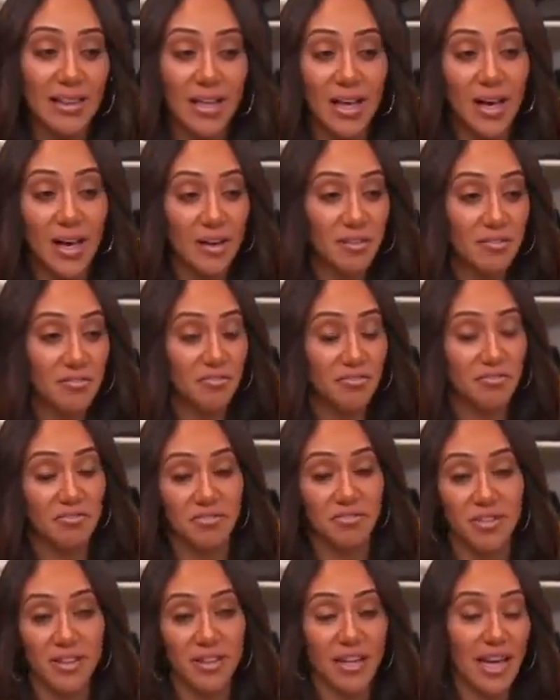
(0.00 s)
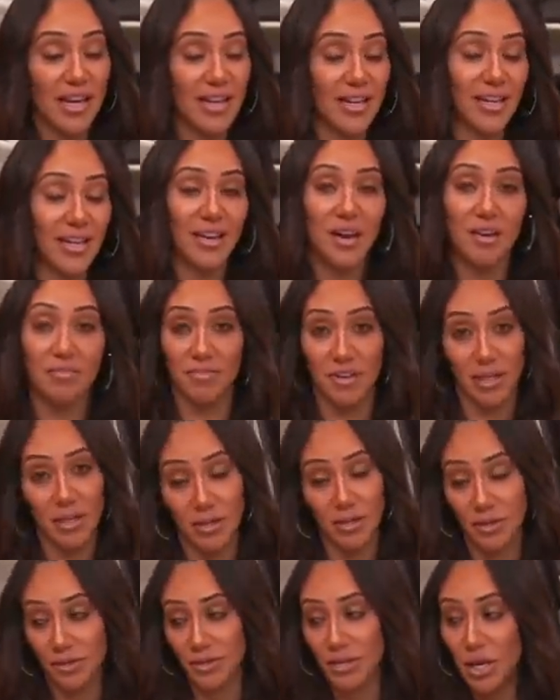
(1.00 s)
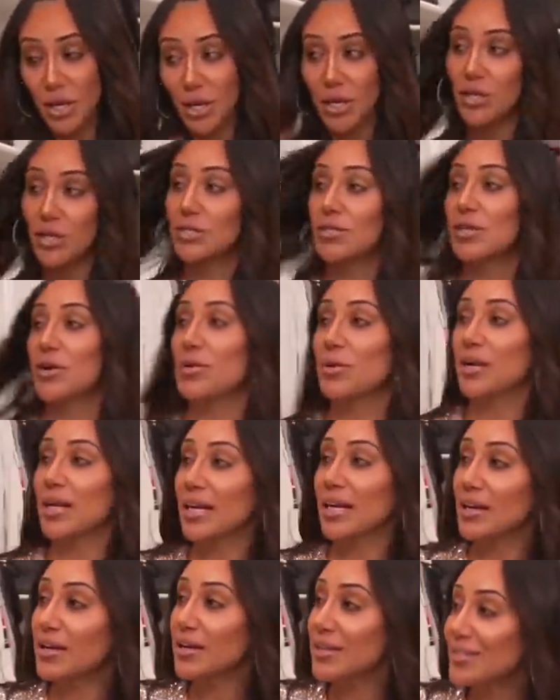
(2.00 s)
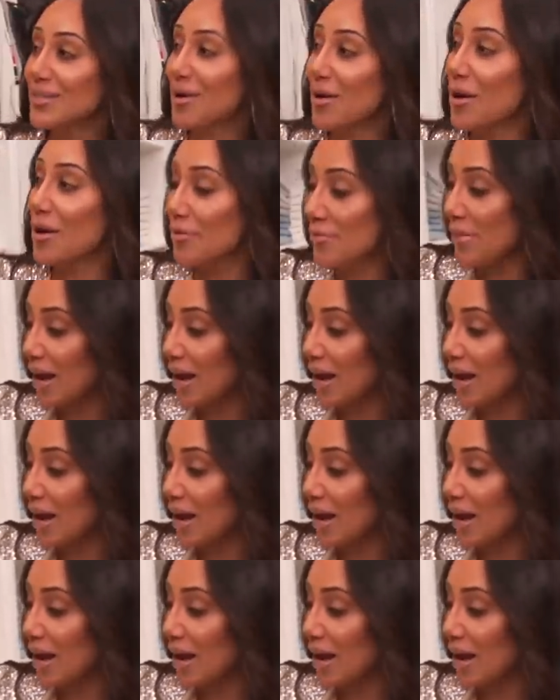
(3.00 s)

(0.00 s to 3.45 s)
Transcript: love like comfy clothes. So here's all